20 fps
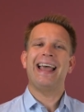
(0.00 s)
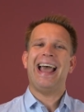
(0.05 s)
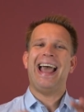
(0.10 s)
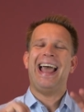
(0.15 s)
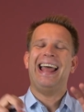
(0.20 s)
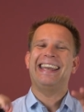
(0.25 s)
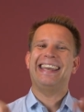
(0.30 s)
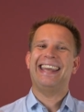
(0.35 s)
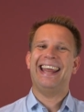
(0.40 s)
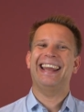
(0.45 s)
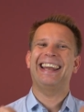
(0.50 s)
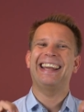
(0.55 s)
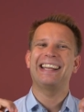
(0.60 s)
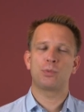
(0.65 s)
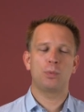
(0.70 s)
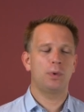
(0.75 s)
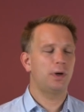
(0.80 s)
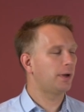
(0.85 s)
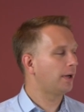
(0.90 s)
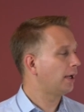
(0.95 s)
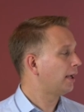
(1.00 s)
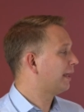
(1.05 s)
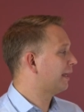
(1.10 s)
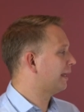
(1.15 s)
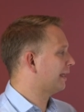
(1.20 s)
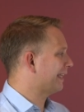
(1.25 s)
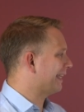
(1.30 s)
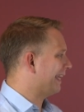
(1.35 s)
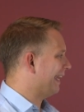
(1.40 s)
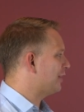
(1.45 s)
And that is what
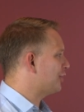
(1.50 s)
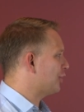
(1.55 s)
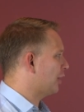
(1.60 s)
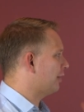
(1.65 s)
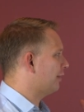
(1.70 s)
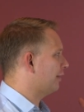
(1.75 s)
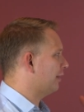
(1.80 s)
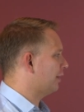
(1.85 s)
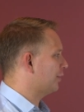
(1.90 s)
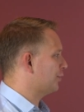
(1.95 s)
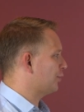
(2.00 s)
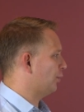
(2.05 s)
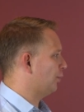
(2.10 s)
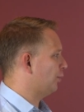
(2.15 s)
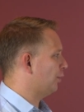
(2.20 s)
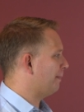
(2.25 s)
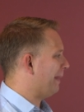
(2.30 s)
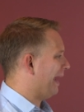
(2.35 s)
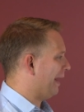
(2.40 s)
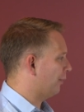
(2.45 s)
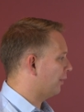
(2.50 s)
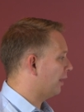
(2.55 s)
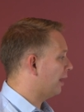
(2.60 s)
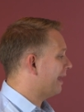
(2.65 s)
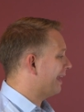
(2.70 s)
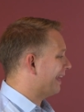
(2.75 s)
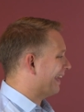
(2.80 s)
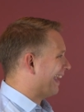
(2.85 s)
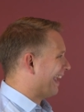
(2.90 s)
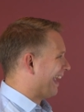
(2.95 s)
gauge R&R is all about.
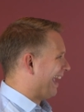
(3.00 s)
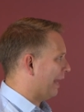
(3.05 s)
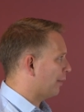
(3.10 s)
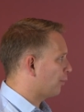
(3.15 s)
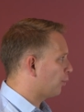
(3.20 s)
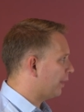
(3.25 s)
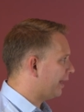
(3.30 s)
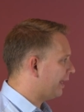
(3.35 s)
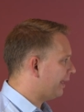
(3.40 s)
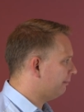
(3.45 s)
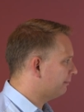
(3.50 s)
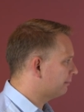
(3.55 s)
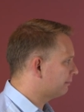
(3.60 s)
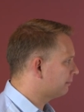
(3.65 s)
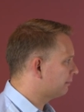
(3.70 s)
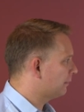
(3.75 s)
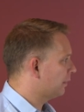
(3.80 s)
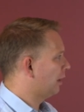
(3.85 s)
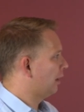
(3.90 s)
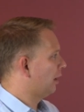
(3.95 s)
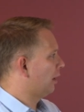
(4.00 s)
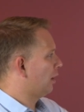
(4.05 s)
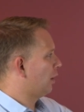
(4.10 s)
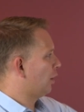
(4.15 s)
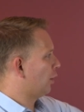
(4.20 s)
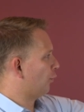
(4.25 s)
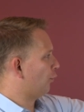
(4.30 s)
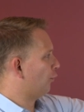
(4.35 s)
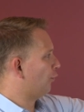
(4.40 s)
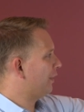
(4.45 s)
Can we
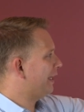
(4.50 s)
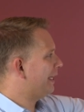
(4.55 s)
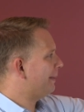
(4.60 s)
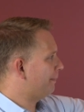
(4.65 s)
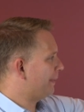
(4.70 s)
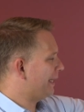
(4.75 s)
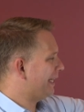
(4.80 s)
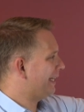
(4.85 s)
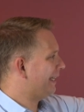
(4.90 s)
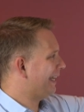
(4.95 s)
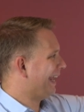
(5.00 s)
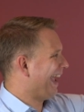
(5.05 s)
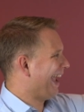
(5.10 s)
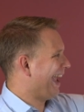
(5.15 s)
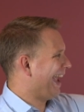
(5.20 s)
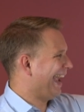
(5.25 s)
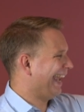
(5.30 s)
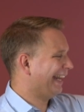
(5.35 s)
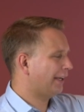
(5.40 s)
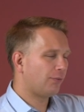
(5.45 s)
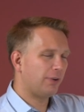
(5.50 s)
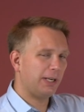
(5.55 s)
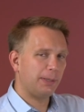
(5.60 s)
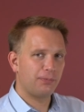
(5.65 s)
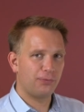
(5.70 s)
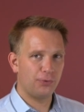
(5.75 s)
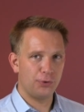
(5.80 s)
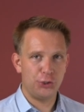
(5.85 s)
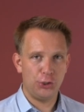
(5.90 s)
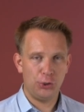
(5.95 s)
repeat and
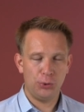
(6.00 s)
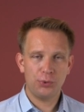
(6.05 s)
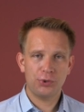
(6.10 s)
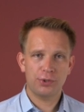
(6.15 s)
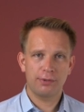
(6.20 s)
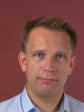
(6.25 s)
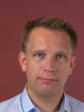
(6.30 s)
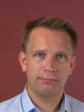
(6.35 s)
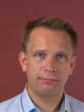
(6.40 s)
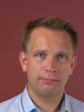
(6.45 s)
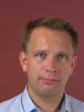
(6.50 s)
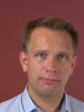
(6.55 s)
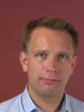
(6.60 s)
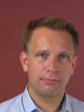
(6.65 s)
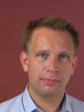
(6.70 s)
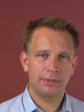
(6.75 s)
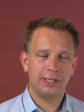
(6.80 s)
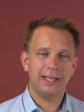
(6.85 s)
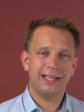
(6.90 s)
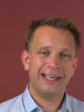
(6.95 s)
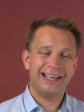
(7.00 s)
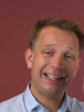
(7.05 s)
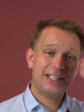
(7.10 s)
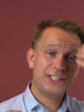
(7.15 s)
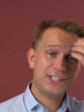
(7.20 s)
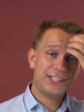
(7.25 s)
reproduce that